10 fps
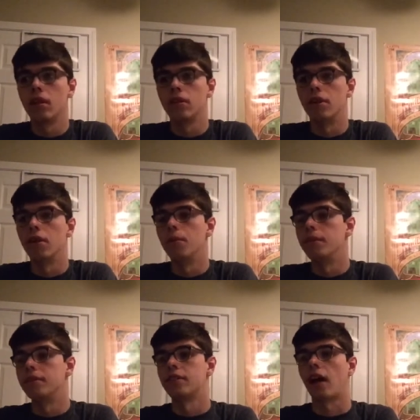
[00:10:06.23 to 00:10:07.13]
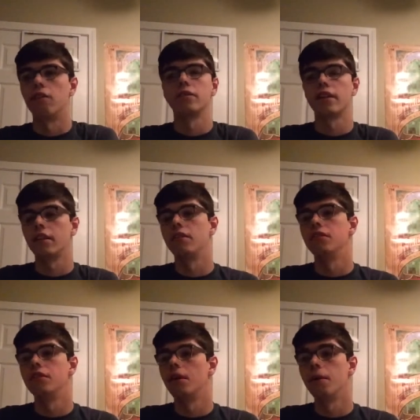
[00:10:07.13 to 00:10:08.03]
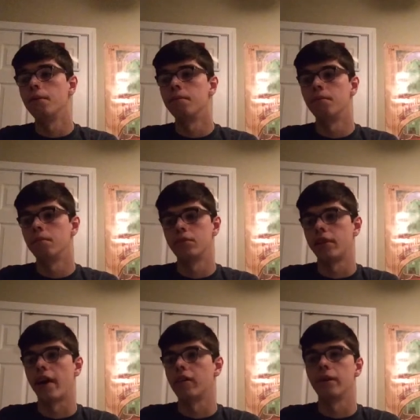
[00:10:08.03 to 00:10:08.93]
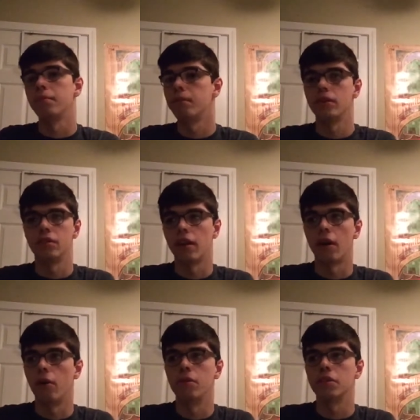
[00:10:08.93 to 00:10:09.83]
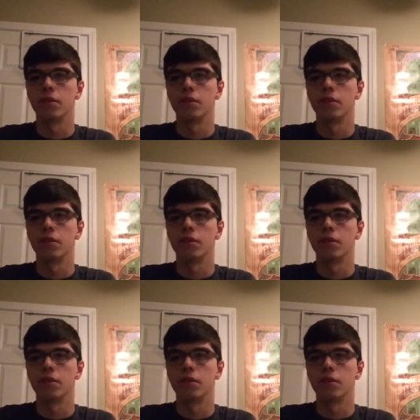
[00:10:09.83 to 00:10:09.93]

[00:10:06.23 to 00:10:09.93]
though. But I don't think they do, though. sadly, but they don't.